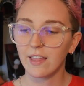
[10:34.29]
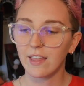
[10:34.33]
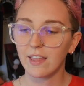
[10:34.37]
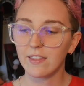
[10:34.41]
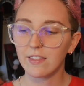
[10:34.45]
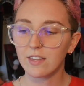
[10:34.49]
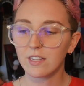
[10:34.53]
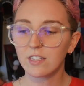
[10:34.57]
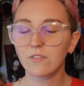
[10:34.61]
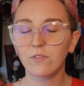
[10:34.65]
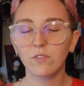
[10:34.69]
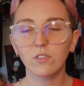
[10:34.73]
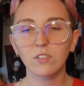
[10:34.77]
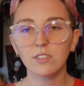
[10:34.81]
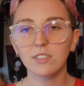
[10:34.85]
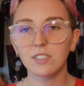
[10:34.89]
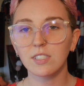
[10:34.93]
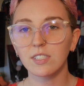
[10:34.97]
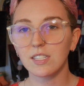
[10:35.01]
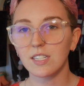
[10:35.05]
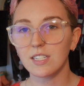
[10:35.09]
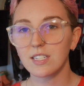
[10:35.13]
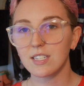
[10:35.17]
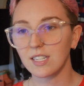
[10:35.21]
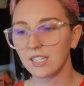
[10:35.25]
And this
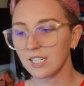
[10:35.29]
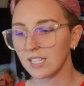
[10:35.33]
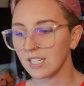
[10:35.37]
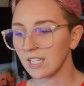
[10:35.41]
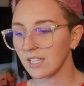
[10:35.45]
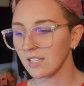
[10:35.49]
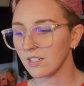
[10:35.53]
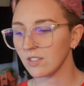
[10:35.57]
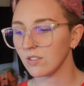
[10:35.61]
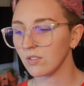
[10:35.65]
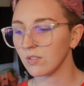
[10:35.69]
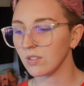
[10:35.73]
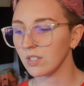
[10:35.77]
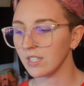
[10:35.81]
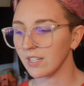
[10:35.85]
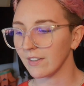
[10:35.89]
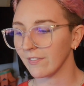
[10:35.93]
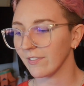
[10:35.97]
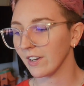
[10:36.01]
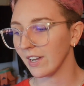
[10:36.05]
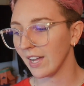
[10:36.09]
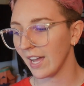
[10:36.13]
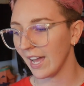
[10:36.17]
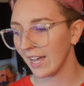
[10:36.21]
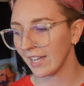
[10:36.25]
forces us to get into a
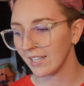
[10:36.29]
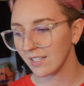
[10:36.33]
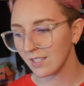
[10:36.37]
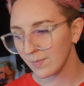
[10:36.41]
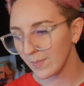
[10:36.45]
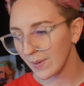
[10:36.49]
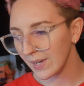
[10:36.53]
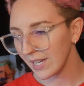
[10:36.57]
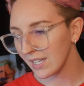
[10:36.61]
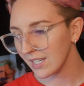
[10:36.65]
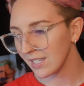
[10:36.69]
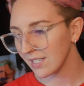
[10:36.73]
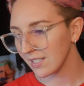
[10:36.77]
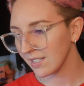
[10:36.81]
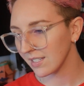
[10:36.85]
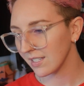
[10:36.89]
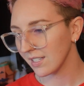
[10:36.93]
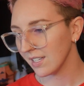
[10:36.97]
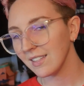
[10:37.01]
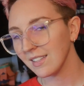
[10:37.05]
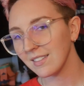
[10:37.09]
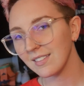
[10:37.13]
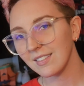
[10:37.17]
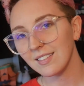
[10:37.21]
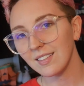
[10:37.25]
different headspace.
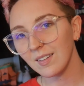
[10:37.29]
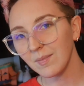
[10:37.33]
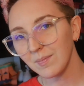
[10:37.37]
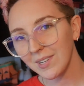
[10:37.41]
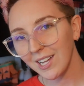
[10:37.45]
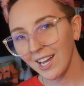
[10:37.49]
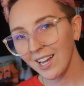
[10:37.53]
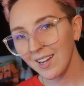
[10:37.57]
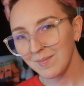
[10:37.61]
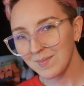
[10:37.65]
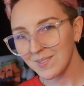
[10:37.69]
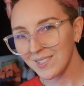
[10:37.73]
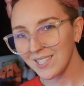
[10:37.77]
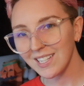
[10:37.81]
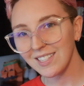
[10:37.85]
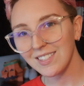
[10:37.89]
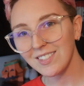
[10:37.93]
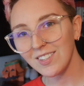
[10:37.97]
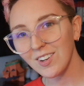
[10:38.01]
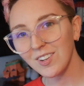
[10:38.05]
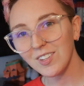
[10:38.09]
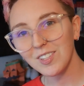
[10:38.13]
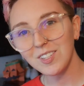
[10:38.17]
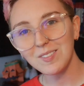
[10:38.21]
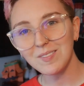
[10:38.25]
And sometimes that's
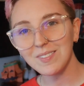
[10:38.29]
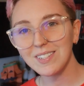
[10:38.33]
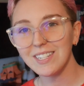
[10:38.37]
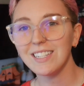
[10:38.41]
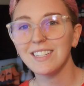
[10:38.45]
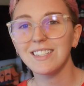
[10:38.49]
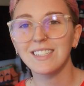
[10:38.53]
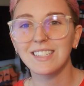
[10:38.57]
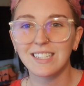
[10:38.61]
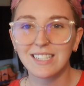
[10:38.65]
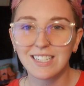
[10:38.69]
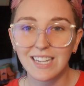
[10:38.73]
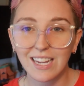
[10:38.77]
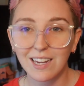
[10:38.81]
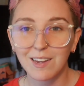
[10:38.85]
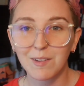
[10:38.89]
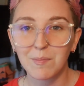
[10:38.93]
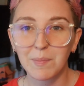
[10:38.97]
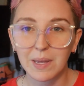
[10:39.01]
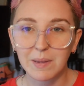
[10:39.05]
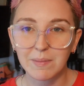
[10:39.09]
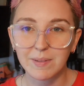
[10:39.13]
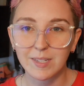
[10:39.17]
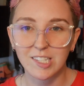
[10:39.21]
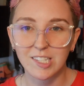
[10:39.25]
all you need to take a baby